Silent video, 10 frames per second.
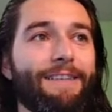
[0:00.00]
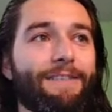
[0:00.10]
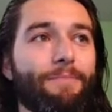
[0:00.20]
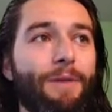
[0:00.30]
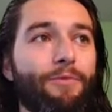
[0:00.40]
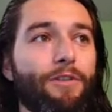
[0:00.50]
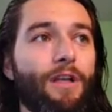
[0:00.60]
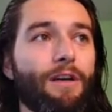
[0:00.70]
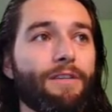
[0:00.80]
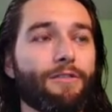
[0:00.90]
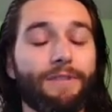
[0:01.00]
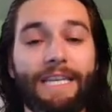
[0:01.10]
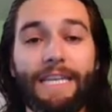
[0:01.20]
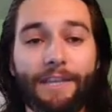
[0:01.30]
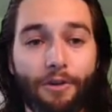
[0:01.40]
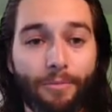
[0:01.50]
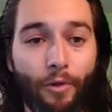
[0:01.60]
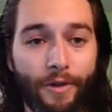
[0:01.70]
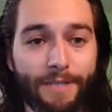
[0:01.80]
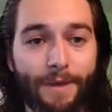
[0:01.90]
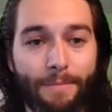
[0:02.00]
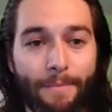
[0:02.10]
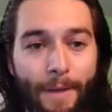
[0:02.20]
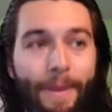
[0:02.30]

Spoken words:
some people along, or leading your employees by